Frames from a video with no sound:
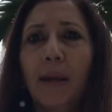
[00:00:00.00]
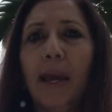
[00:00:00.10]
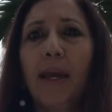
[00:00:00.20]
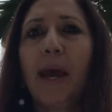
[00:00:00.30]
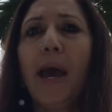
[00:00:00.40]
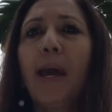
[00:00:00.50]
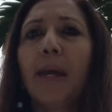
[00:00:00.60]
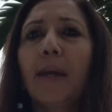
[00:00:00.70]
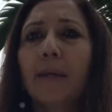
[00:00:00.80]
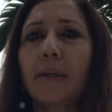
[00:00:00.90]
like
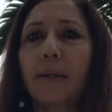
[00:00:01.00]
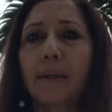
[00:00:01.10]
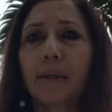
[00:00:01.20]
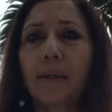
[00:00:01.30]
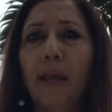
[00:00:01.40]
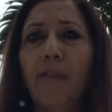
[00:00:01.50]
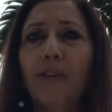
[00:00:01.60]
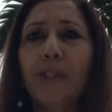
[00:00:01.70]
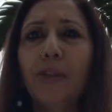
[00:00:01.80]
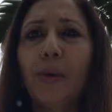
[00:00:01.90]
anger, like
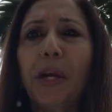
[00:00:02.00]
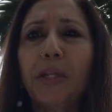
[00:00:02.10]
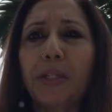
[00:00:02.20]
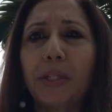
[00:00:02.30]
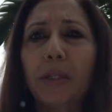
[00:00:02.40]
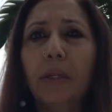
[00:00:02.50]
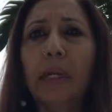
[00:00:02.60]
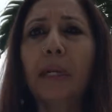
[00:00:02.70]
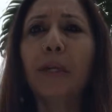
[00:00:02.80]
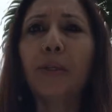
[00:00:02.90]
frustration,
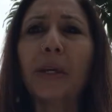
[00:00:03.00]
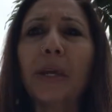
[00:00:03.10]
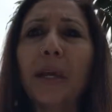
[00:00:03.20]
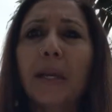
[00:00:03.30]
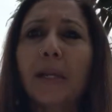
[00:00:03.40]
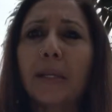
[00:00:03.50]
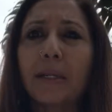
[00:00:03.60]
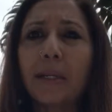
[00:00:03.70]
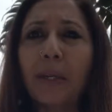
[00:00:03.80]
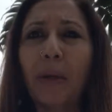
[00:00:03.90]
leading to
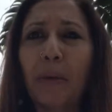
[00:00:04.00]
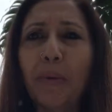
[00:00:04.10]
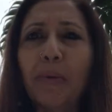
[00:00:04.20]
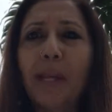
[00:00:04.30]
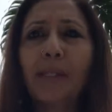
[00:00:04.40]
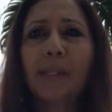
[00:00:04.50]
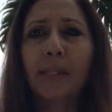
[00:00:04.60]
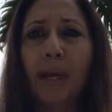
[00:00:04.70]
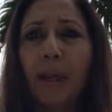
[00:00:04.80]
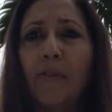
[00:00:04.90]
guilt, you know, that
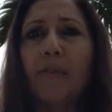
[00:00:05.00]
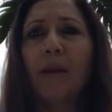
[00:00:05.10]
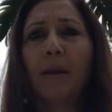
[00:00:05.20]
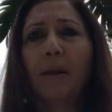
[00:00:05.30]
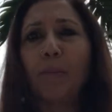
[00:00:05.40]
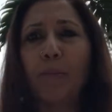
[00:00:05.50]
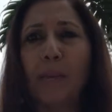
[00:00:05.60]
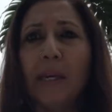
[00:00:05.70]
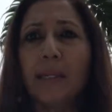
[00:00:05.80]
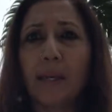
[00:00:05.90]

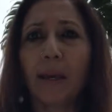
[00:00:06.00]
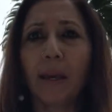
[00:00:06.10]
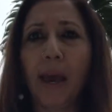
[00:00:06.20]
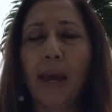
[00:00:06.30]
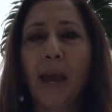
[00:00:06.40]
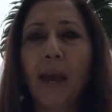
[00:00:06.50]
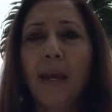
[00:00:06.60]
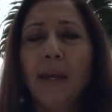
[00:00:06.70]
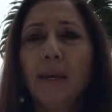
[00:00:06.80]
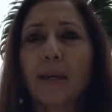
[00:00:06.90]
self-beating. And
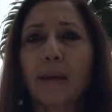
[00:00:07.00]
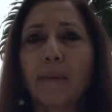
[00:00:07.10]
I